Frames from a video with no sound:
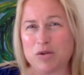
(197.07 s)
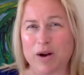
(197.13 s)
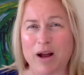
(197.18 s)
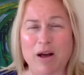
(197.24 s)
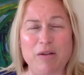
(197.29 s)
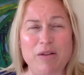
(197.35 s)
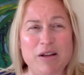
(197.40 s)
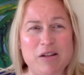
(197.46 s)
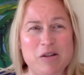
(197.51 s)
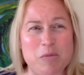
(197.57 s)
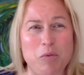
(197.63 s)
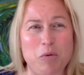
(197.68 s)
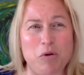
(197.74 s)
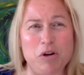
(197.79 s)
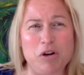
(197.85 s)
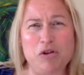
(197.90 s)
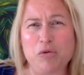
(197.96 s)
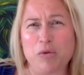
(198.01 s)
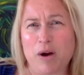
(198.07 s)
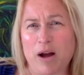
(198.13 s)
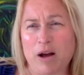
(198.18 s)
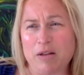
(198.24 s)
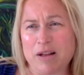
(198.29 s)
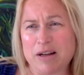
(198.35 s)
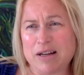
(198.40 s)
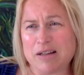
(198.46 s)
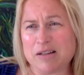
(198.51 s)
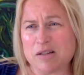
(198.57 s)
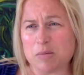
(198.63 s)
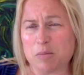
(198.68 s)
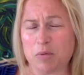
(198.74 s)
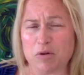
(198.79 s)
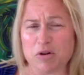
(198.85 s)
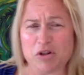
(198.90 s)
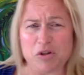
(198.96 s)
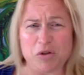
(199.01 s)
or how they supported you, or how they didn't
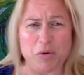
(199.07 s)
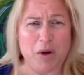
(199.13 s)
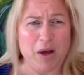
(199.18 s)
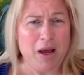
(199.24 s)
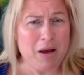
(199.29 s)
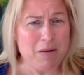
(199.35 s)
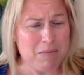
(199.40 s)
support you,